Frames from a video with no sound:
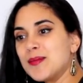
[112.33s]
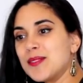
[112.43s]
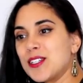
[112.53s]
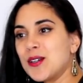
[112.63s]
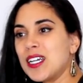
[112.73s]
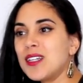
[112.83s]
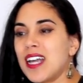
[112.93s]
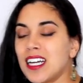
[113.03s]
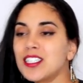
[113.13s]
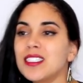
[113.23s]
So it would
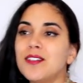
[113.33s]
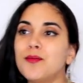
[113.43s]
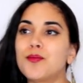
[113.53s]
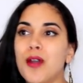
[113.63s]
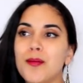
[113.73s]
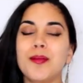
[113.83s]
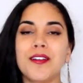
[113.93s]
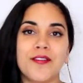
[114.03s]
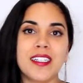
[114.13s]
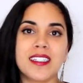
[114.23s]
actually
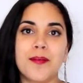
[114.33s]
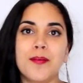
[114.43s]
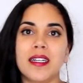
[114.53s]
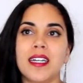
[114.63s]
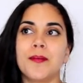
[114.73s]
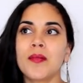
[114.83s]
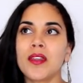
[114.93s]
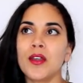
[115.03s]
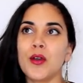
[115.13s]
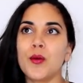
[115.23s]
probably fit somebody
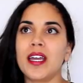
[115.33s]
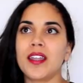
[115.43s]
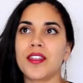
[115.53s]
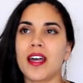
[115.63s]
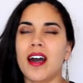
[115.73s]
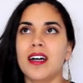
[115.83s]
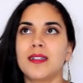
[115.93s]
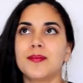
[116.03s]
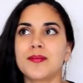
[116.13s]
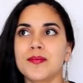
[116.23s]
with,
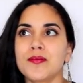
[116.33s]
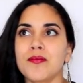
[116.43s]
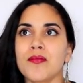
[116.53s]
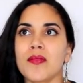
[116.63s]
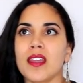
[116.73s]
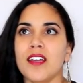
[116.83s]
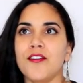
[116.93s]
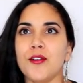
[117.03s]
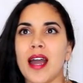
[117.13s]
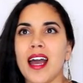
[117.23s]

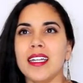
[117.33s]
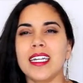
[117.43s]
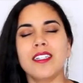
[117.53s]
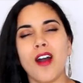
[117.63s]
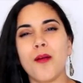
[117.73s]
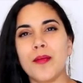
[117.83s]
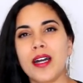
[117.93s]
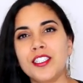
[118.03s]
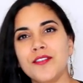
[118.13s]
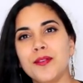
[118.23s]
if you had like not
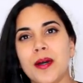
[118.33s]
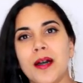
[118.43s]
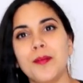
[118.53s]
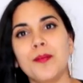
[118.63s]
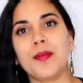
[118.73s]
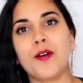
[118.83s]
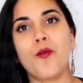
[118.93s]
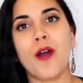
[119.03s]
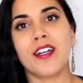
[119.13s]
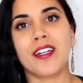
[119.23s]
much of a bum
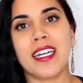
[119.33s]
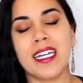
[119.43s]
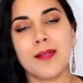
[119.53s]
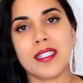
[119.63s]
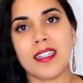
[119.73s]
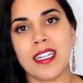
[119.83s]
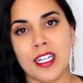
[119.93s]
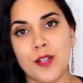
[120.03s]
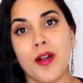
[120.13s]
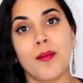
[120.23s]
but wider hips, it
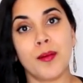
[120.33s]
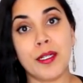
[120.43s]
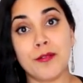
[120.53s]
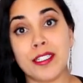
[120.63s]
could probably